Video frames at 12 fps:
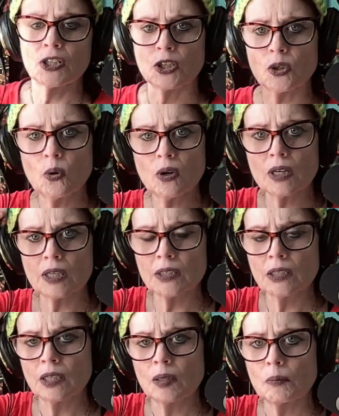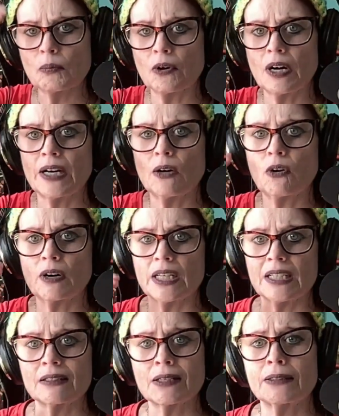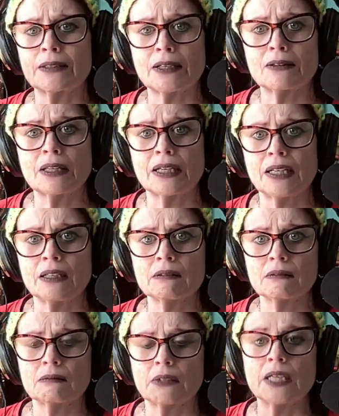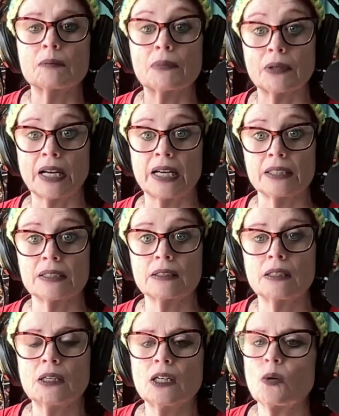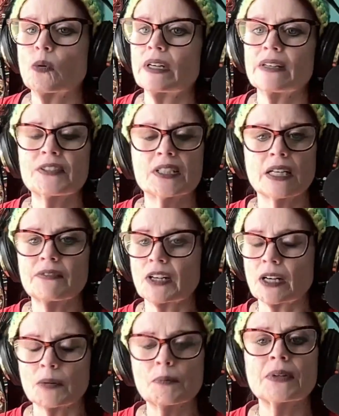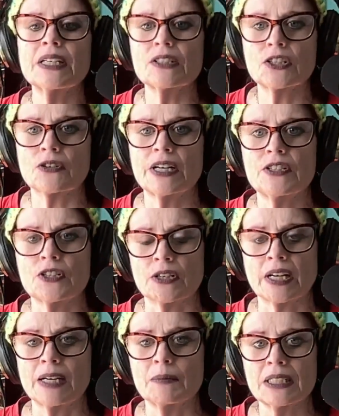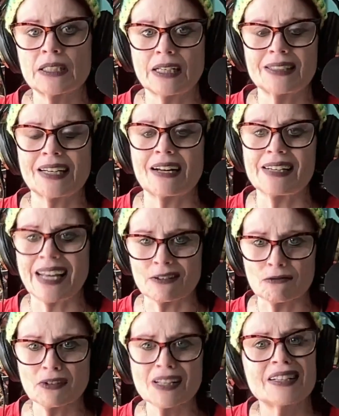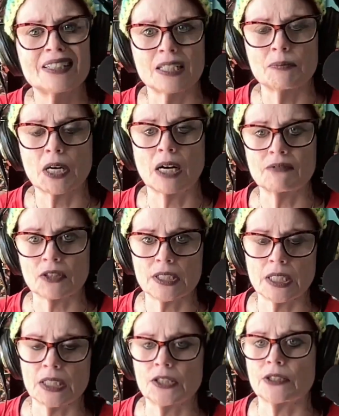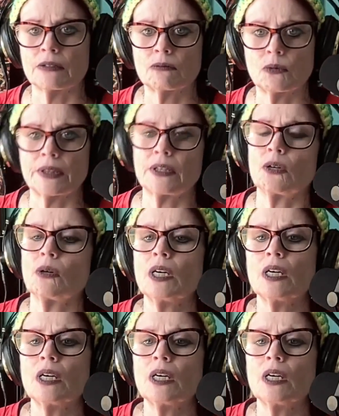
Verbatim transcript: your priorities clearly in place, or if a complete stranger came and sat down and had a really deep conversation with you,